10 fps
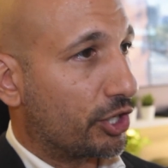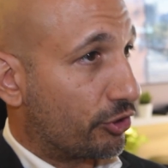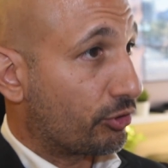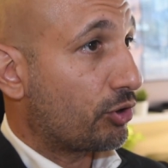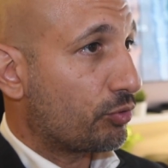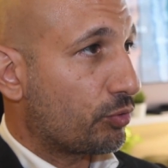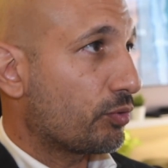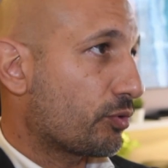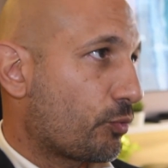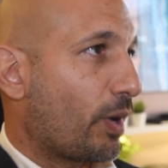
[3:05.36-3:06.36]
grow
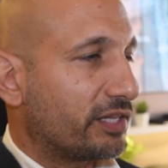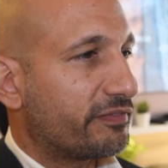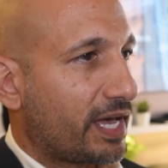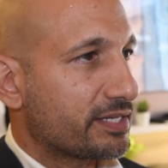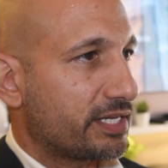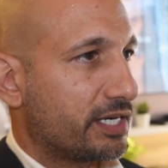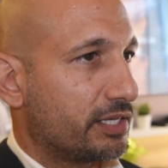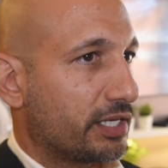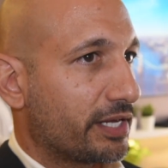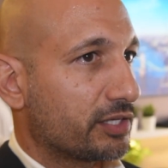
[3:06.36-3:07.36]
quite fast here
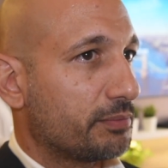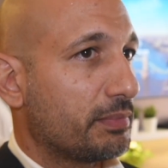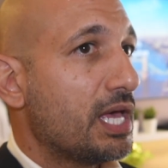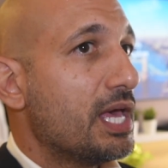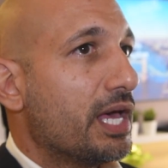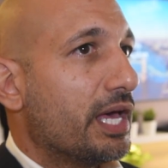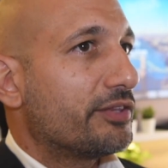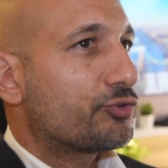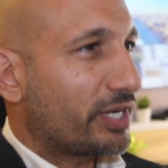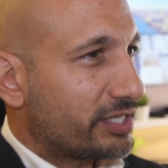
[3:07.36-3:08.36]
in the kingdom.
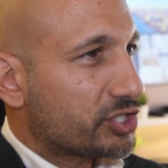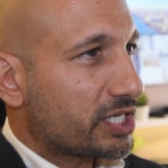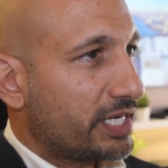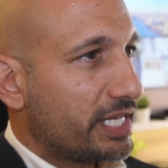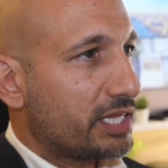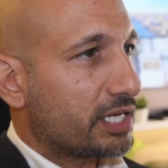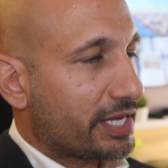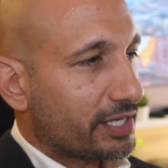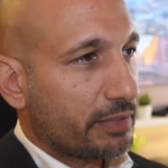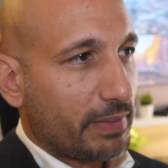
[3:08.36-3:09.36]
Traditionally, the
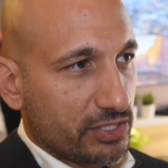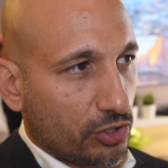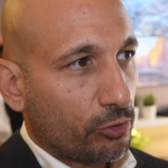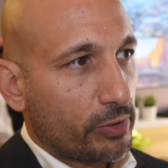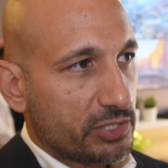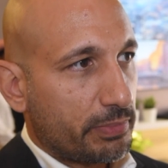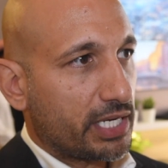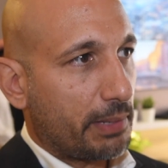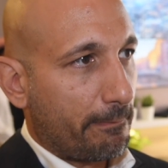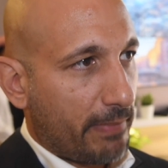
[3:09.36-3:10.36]
kingdom has always
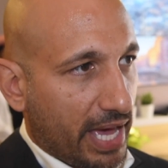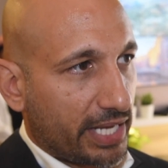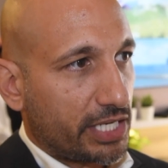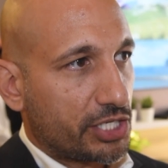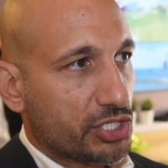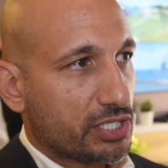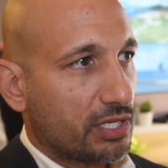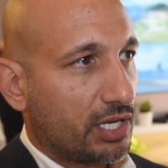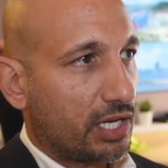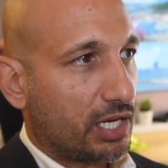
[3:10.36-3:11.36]
been a managed
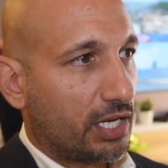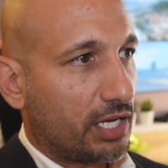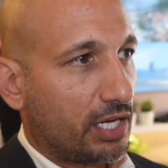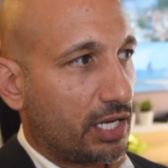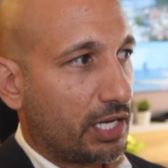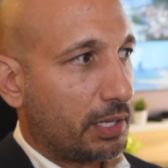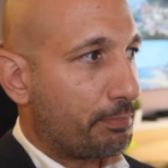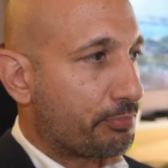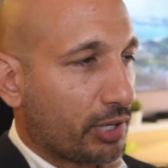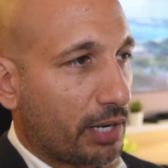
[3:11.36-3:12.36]

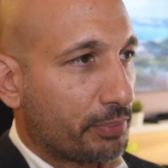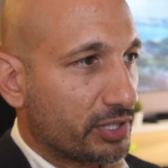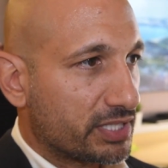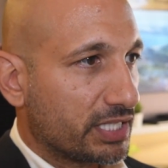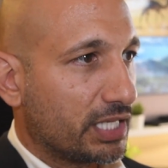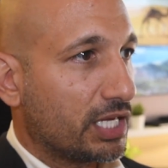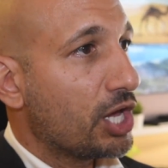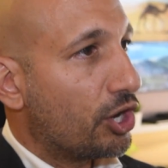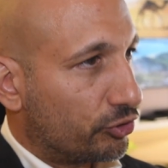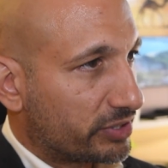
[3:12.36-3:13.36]
property,
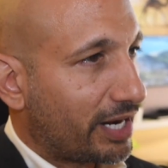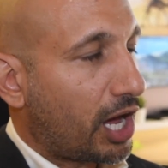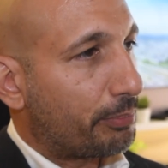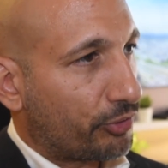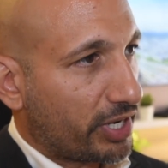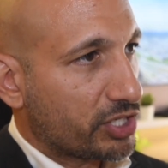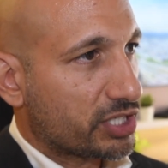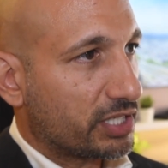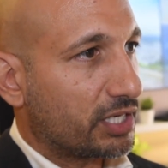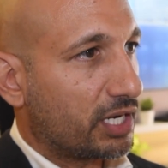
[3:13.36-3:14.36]
hotel operation